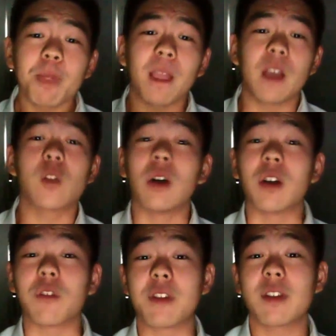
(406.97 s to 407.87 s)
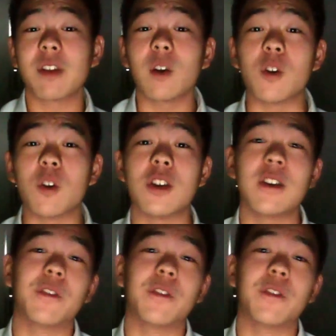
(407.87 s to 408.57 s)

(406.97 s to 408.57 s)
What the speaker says: And so I was visiting Koji